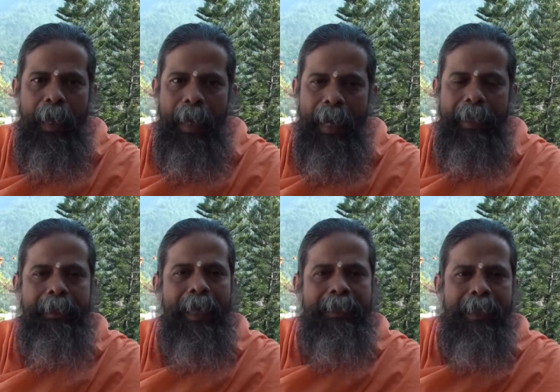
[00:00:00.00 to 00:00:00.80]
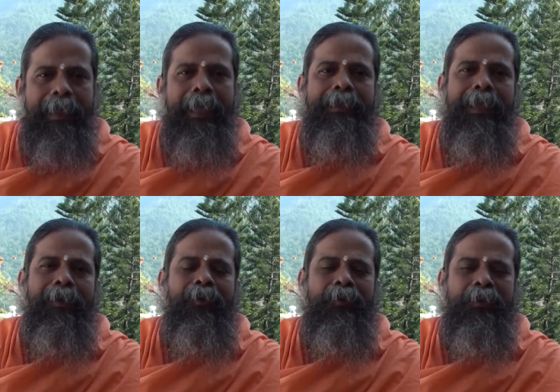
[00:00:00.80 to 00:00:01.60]
and
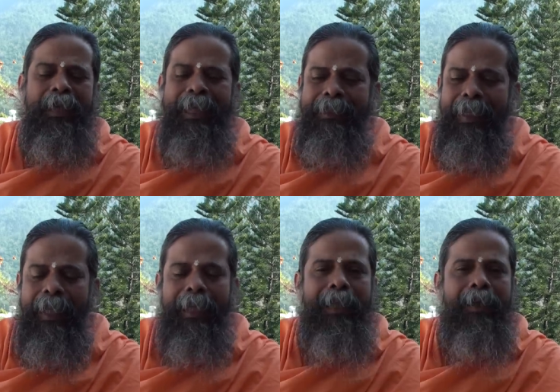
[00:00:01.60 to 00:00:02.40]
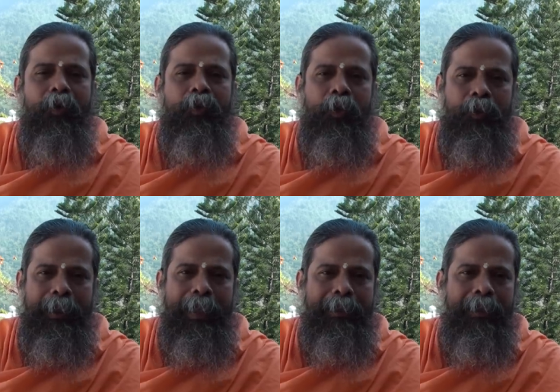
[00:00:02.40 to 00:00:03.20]
transcendental
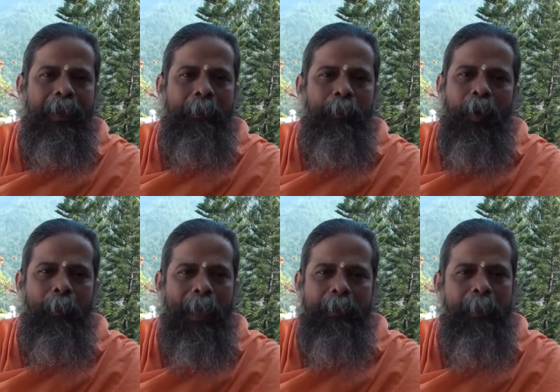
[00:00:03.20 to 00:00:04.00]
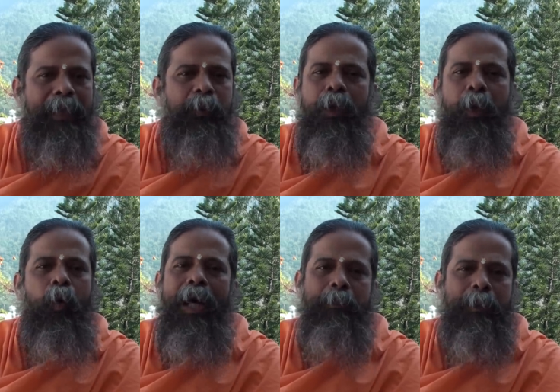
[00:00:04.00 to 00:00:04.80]
consciousness, Paramatma, is only
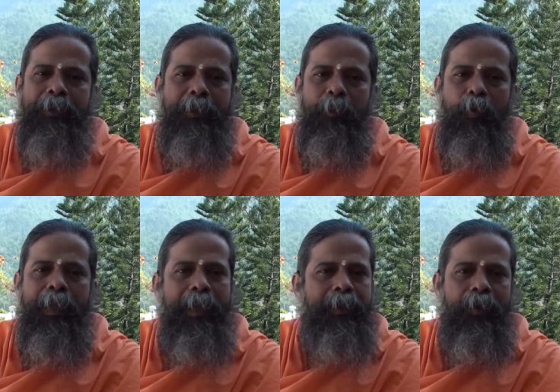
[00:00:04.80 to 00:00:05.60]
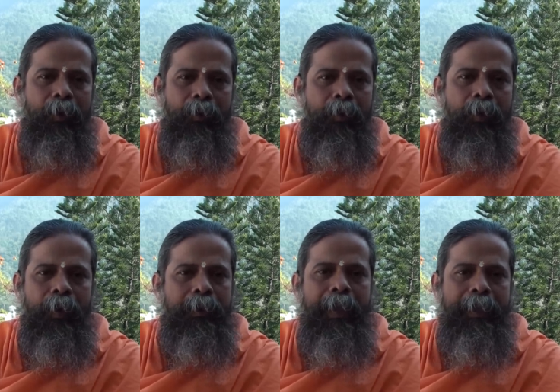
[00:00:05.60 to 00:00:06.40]
one principle, that is Ham,
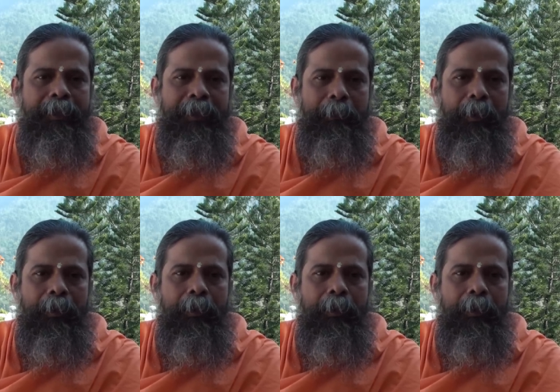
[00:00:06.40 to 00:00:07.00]
that is Shiva.